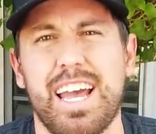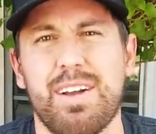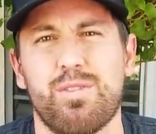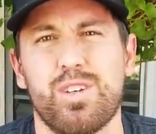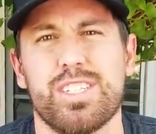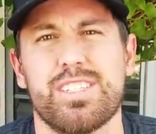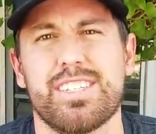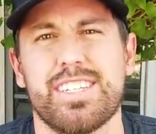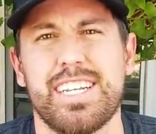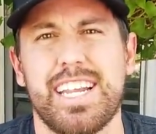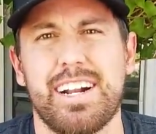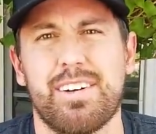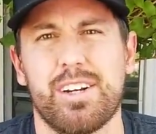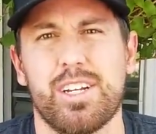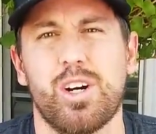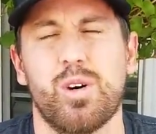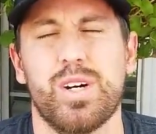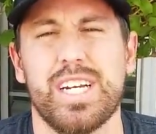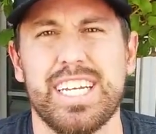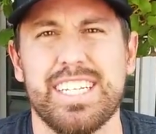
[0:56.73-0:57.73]
every
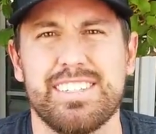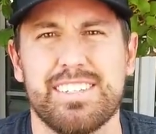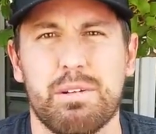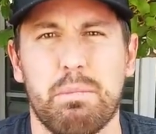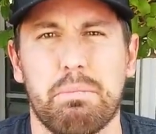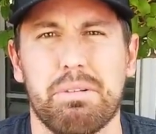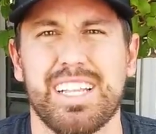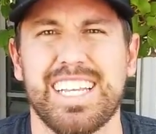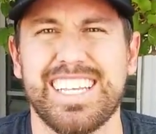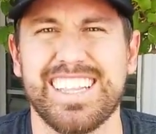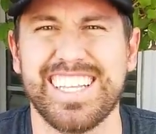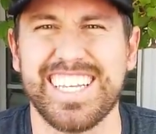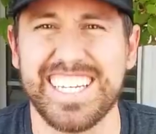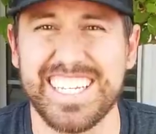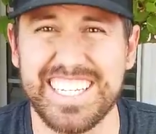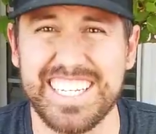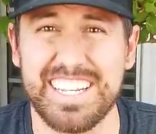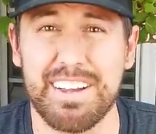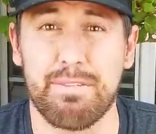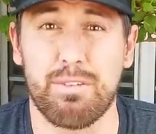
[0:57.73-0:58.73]
scenario is completely
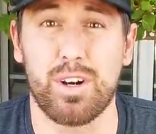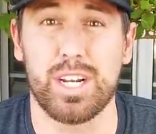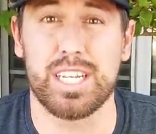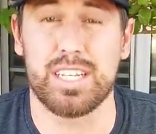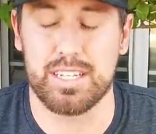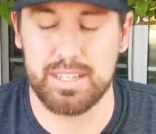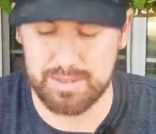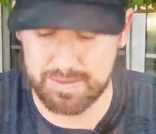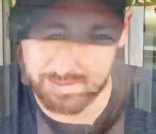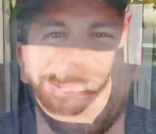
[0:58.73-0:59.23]
different.